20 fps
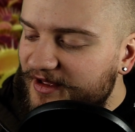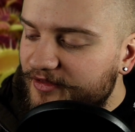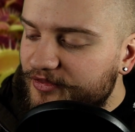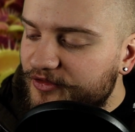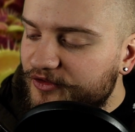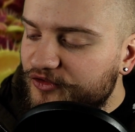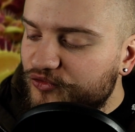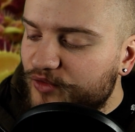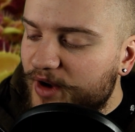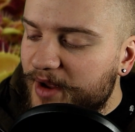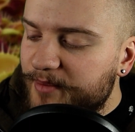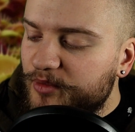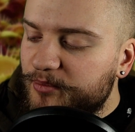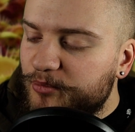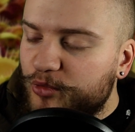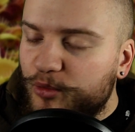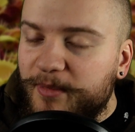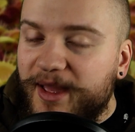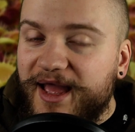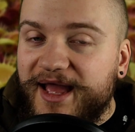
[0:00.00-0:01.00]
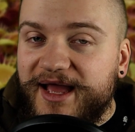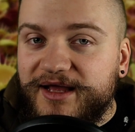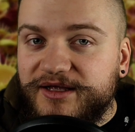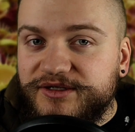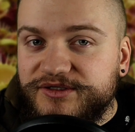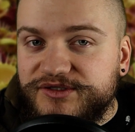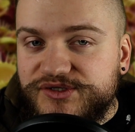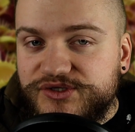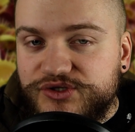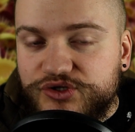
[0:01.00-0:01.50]
the trap
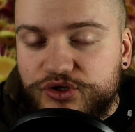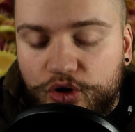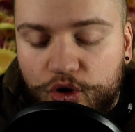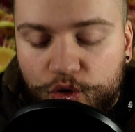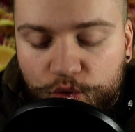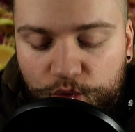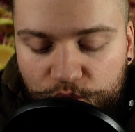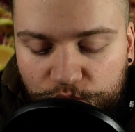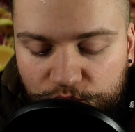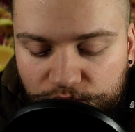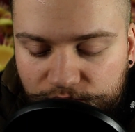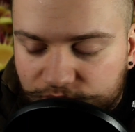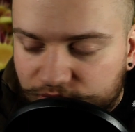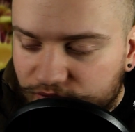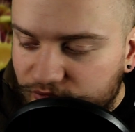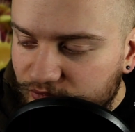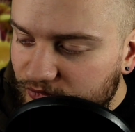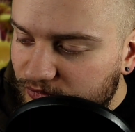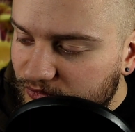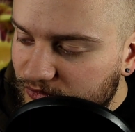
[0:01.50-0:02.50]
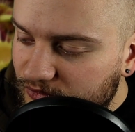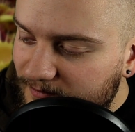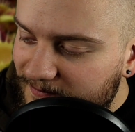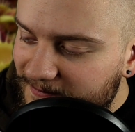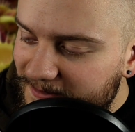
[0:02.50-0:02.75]
prepares to close,